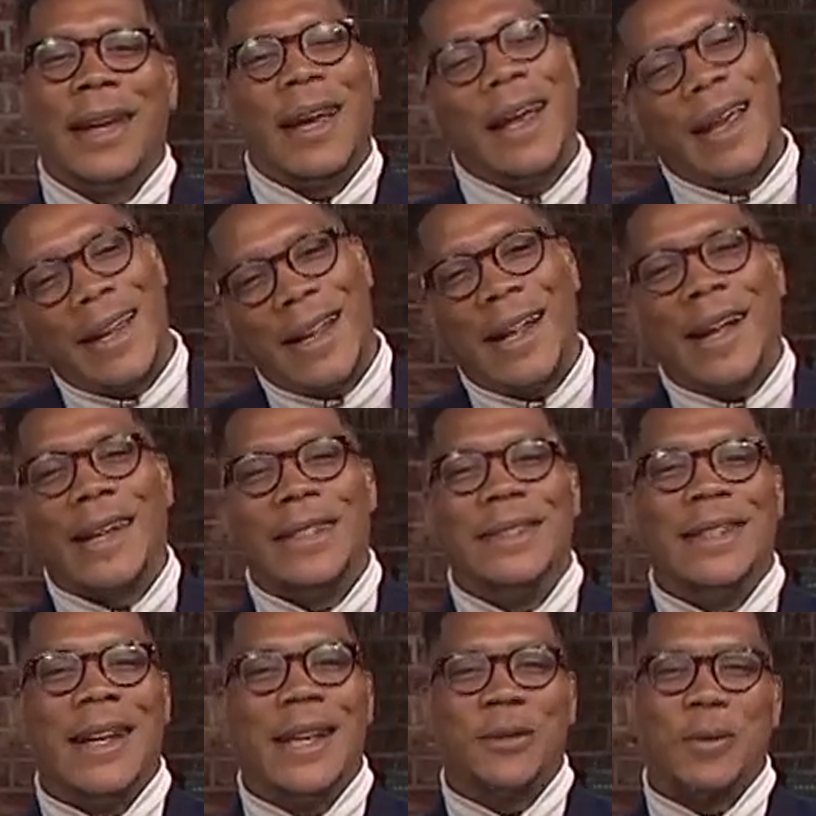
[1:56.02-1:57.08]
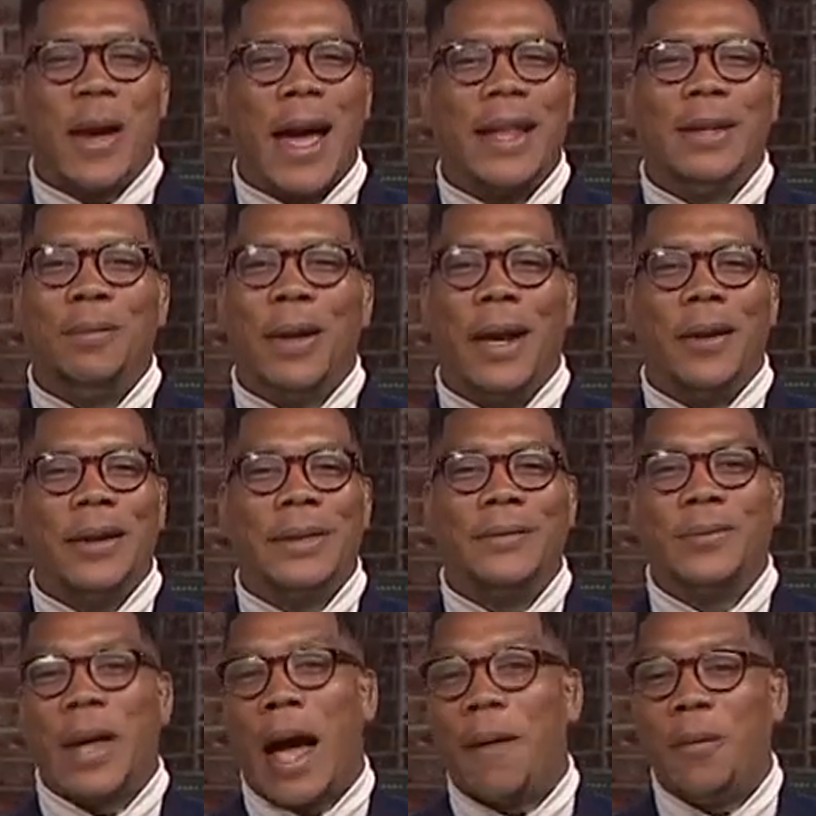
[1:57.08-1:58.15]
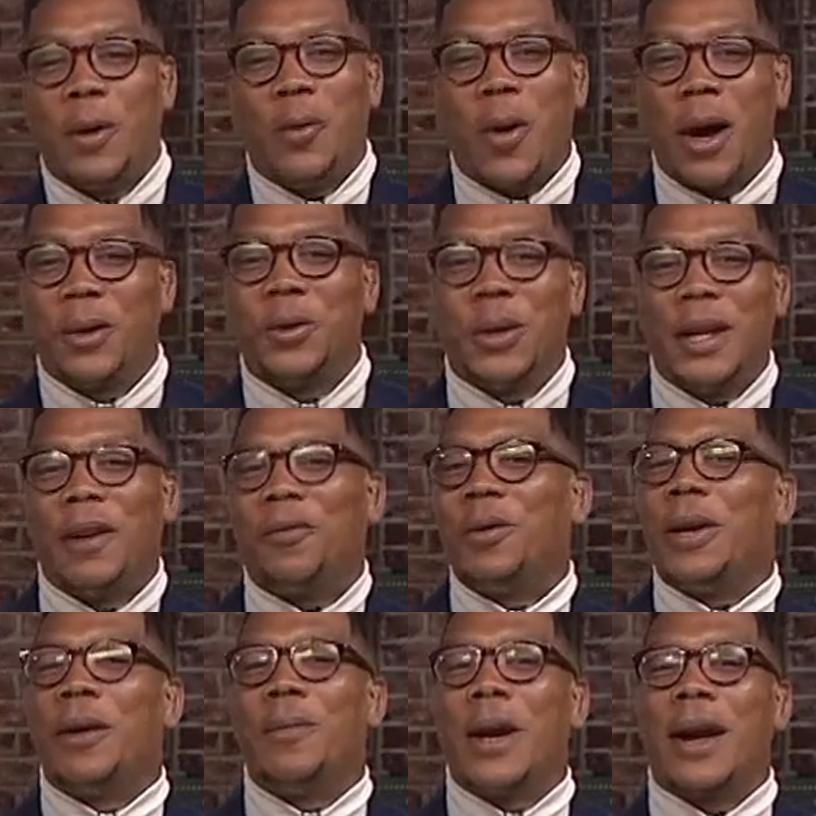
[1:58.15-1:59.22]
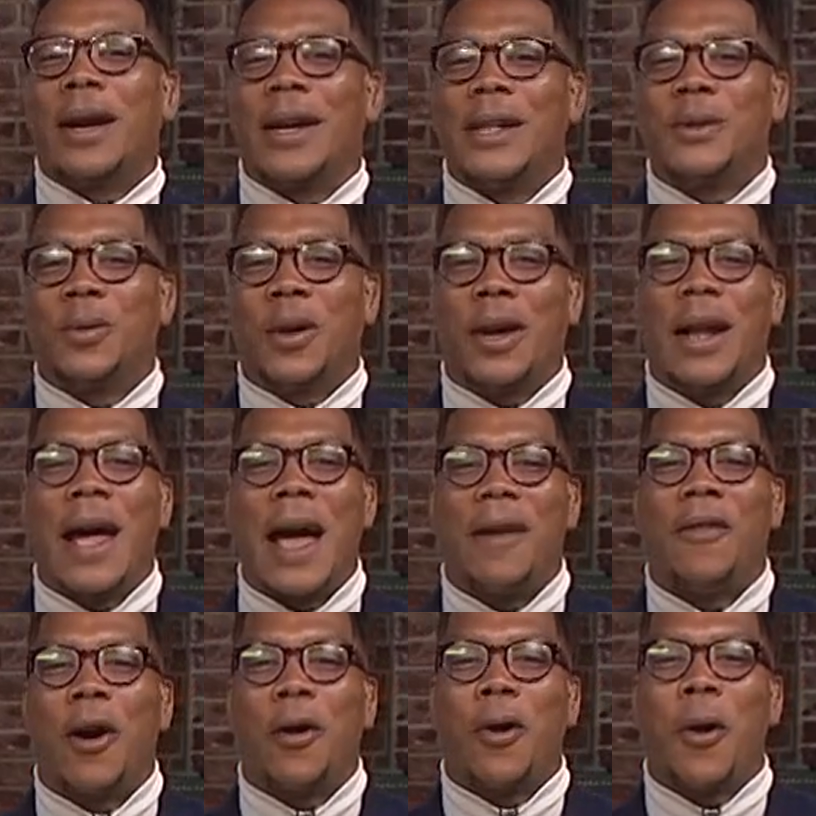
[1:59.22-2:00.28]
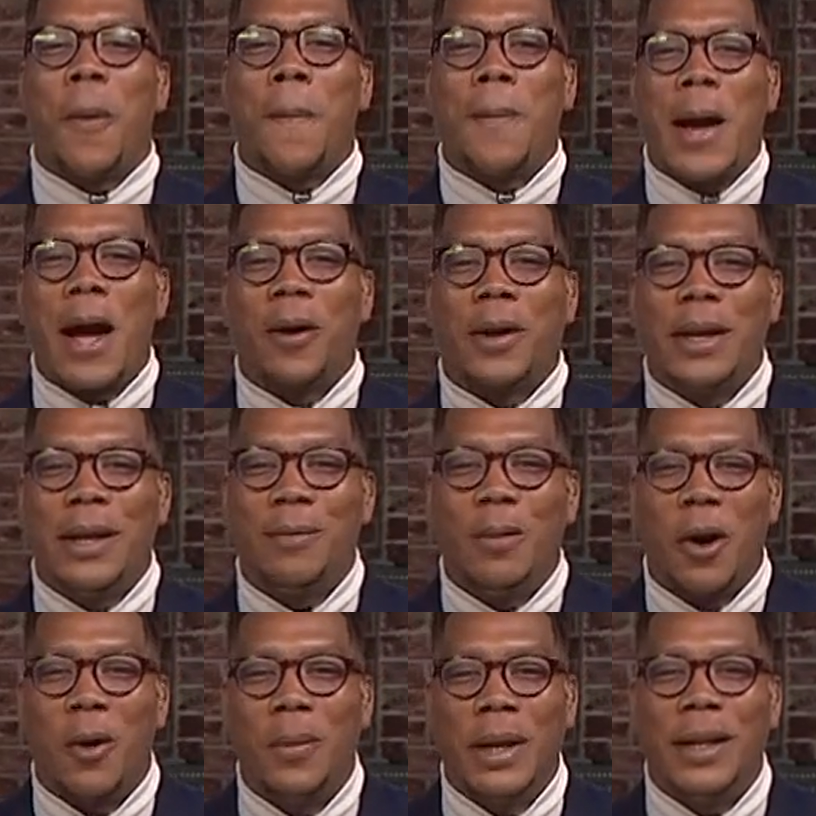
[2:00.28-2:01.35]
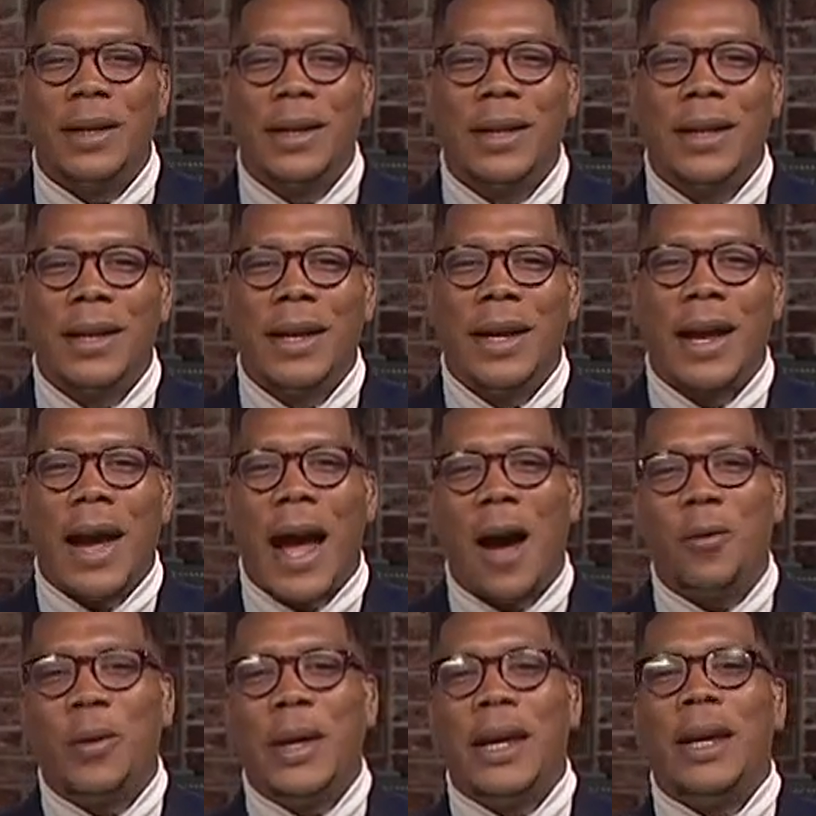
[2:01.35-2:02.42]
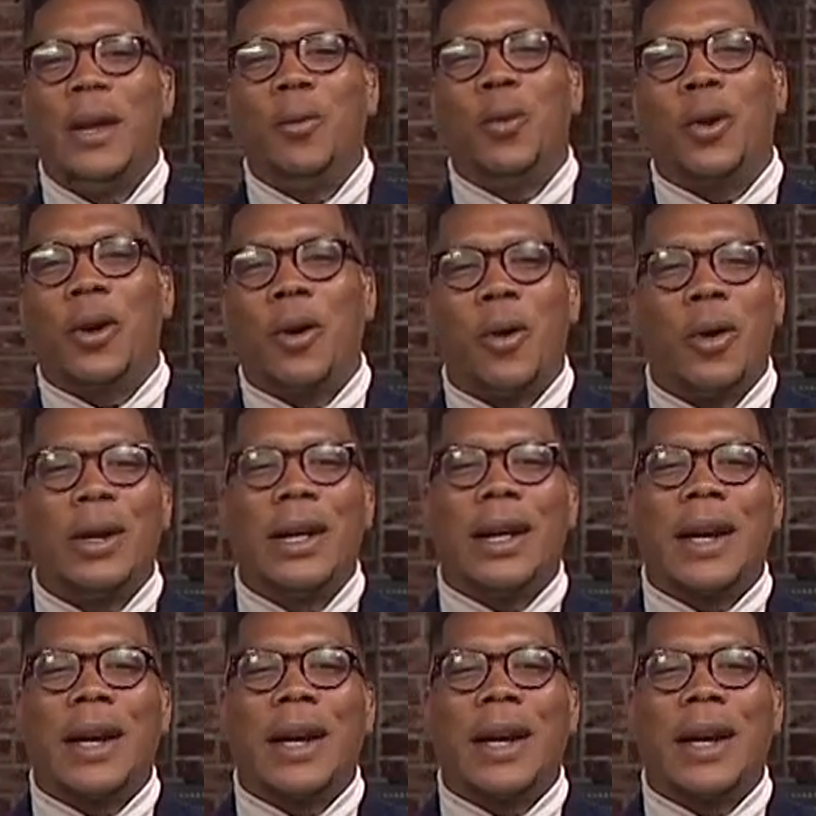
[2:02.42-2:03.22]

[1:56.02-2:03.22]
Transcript: and I got to dance with Halle Berry. I've been wondering if we Americans were gonna have our own balcony moment how we were going to